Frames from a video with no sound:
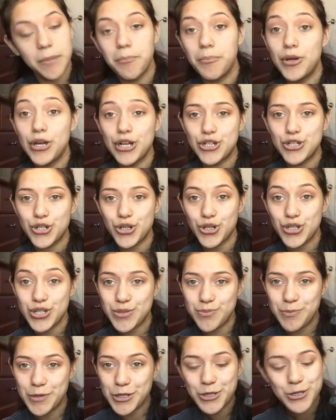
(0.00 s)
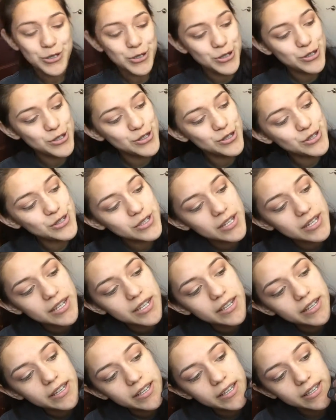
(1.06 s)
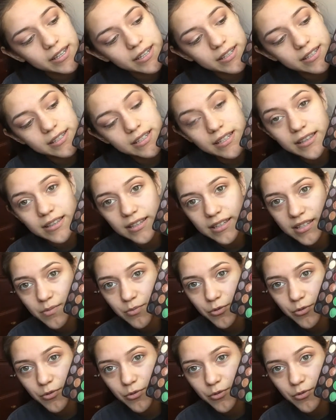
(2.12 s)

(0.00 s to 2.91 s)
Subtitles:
BH Cosmetics is this